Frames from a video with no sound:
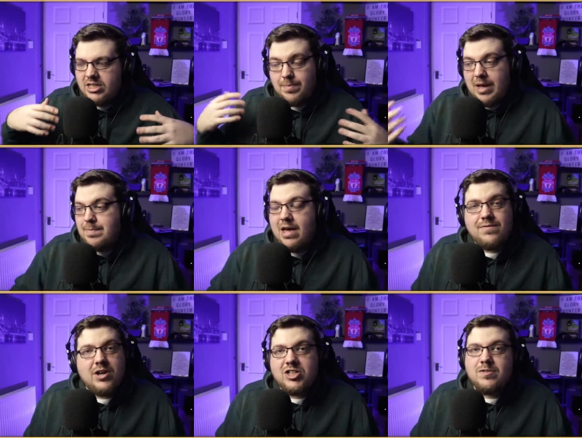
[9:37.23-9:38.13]
to be a
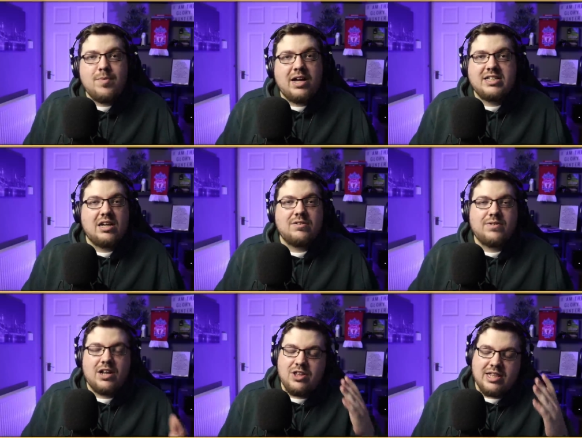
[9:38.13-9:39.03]
better version of
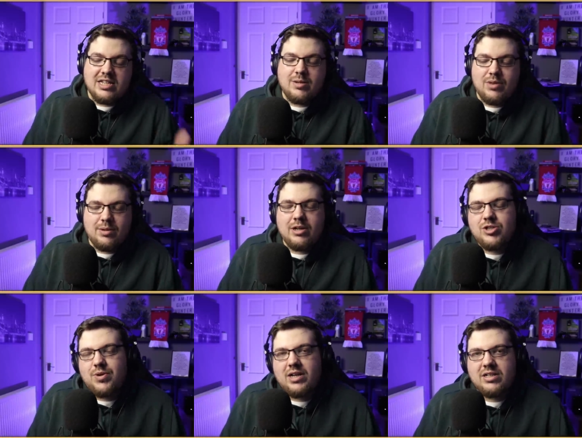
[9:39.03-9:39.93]
myself and i think that's something i'm
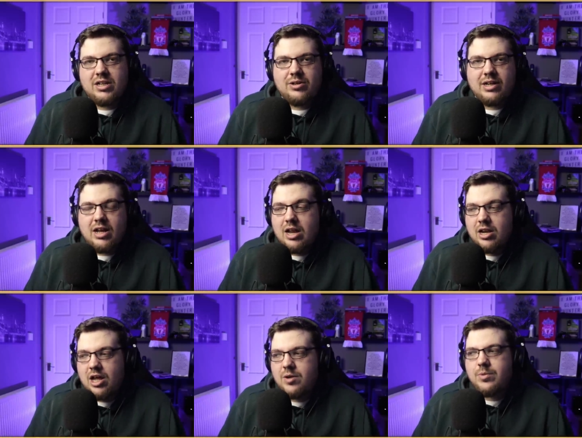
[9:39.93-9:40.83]
going to try and do and,
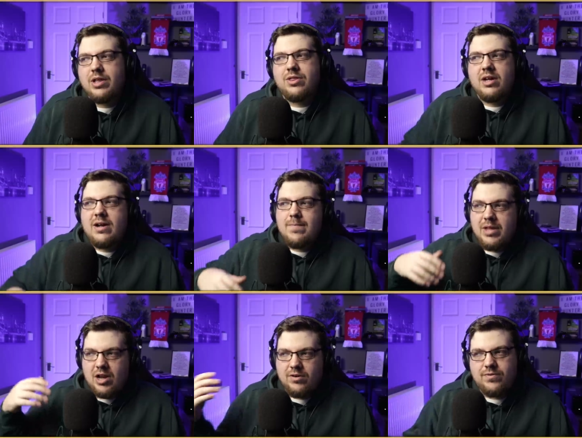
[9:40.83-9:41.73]
and learn with
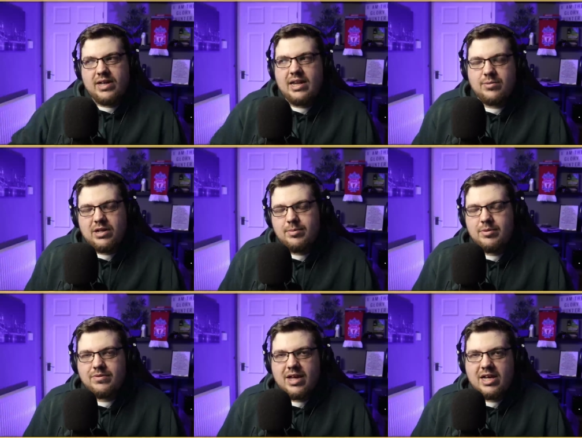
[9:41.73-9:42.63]
and hopefully ellie will help
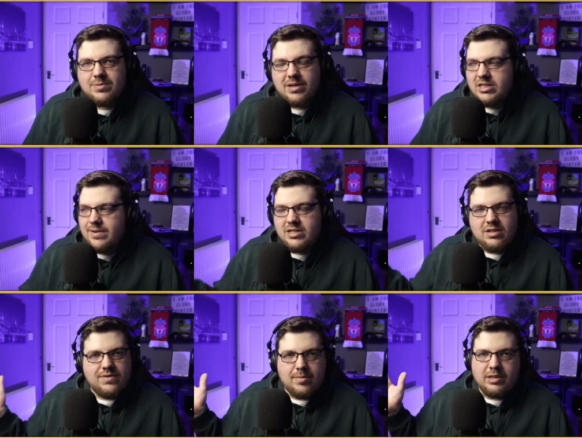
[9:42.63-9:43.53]
me with that as well as the
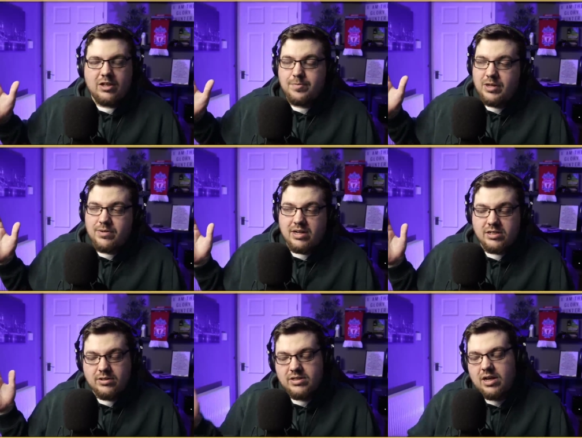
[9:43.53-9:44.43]
rest of the family that have been
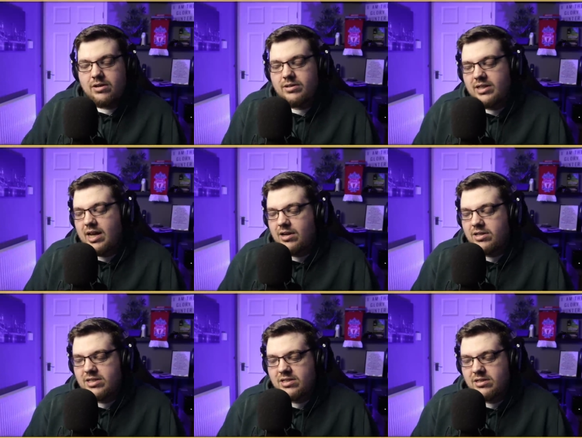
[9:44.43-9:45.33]
great too so yeah
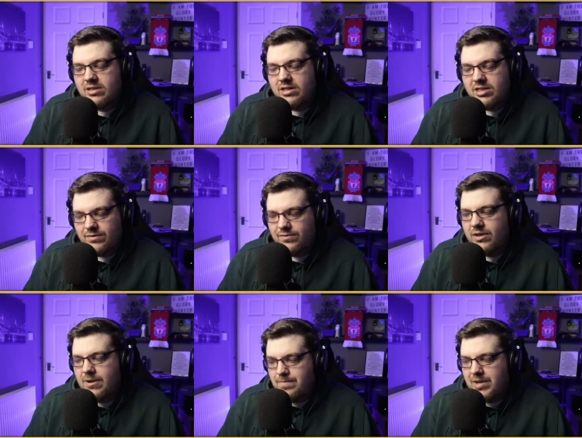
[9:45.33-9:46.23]
lots lots
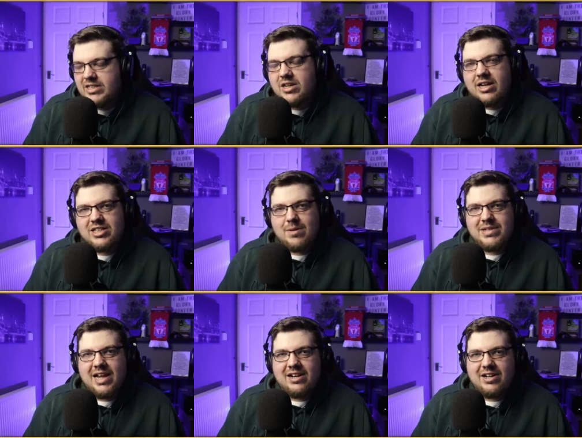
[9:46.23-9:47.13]
of exciting
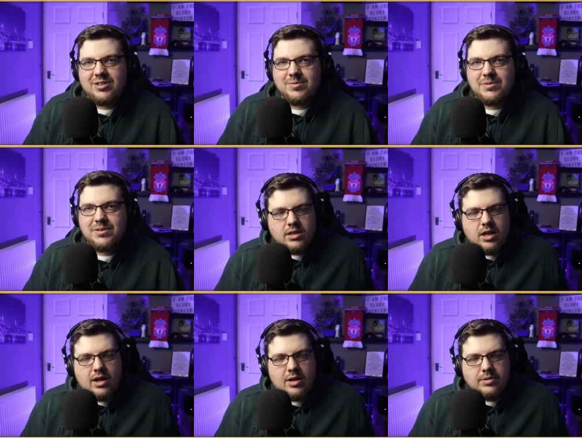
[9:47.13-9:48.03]
times ahead i hope i
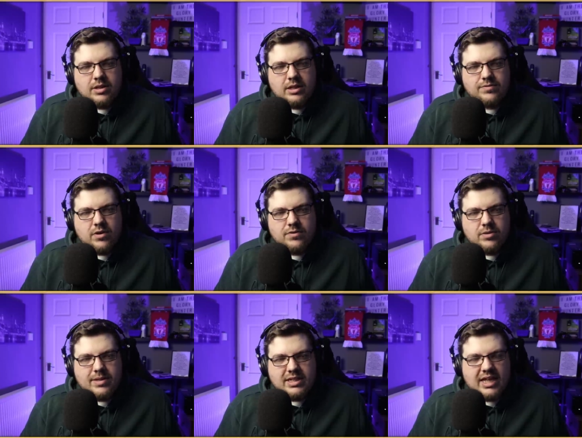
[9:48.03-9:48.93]
don't know how i'm going to involve
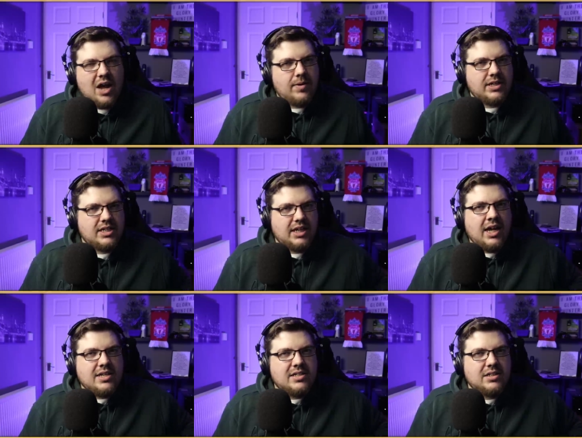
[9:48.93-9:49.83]
them as a character
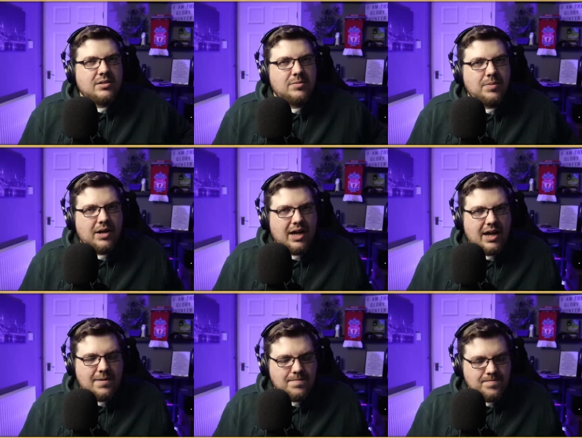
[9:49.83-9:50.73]
yet but
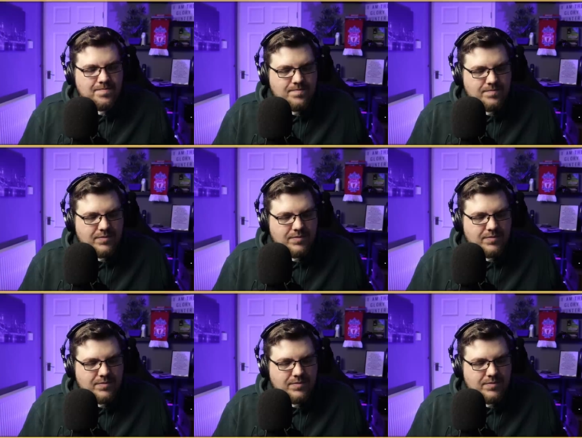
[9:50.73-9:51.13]
um